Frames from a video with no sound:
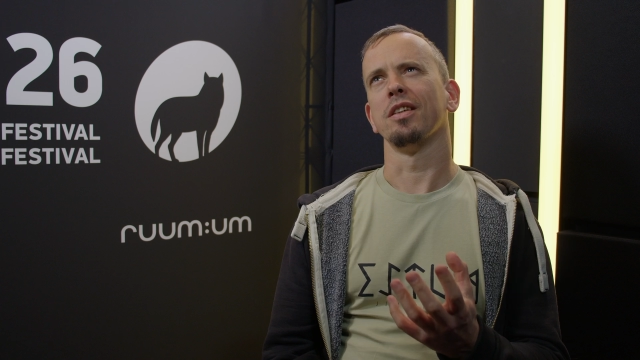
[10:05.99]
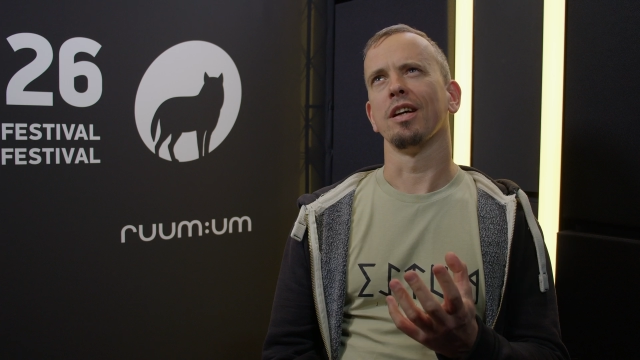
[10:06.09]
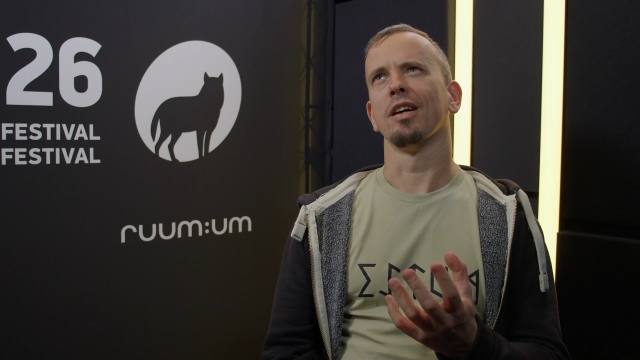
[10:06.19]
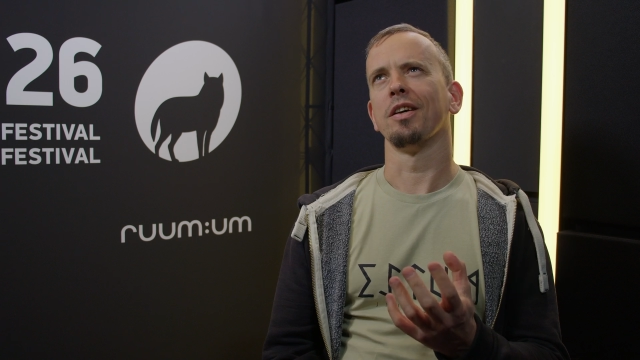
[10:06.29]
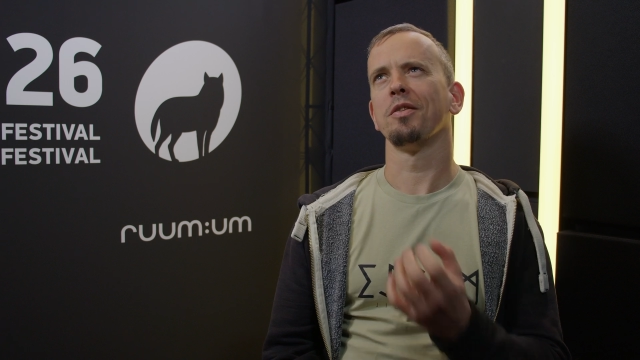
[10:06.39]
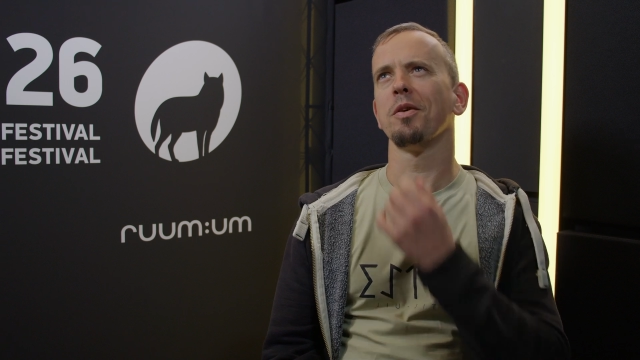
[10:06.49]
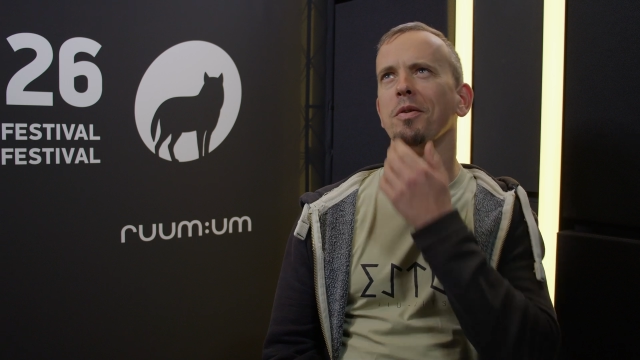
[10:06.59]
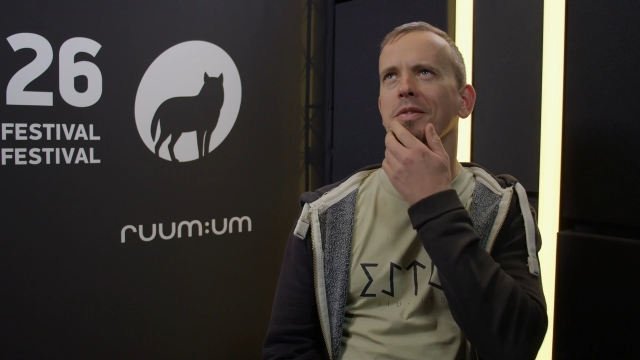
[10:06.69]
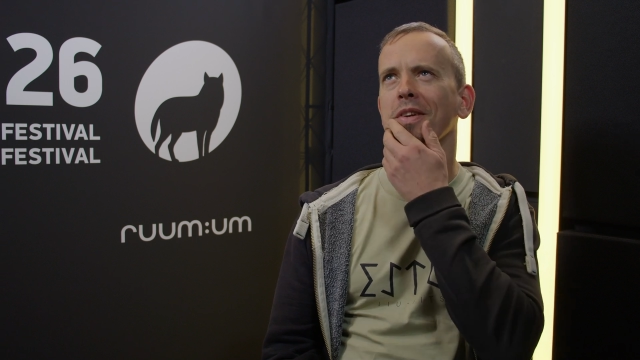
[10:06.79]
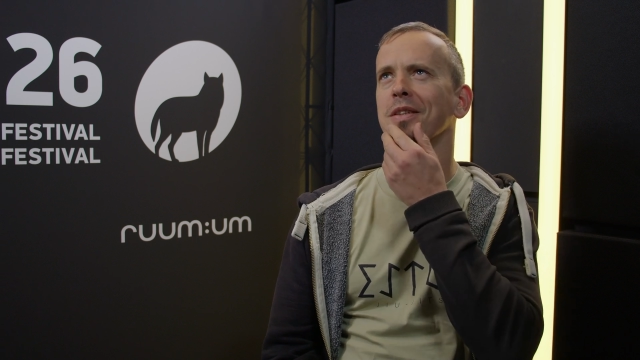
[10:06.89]
Yeah, I don't know
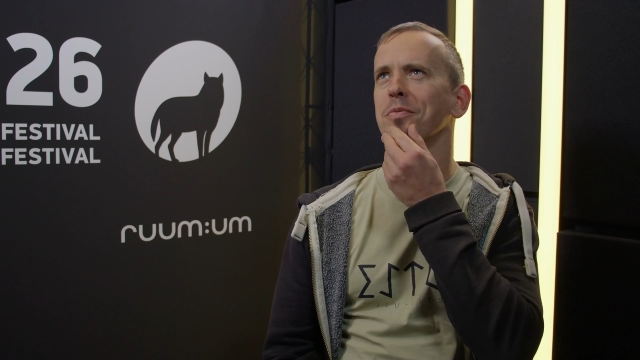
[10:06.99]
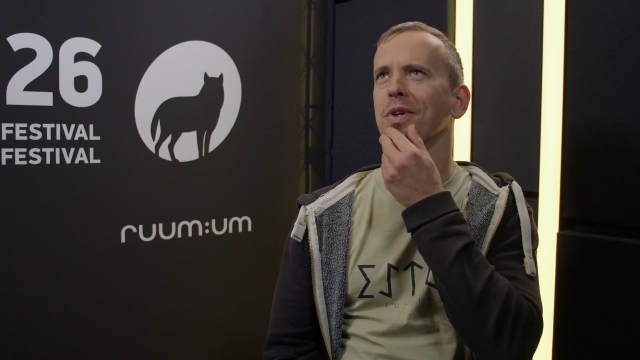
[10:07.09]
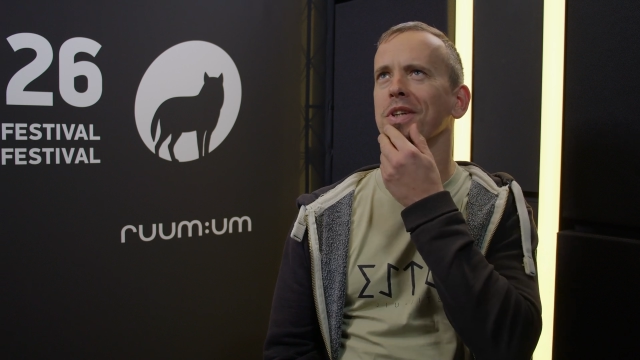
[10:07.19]
even what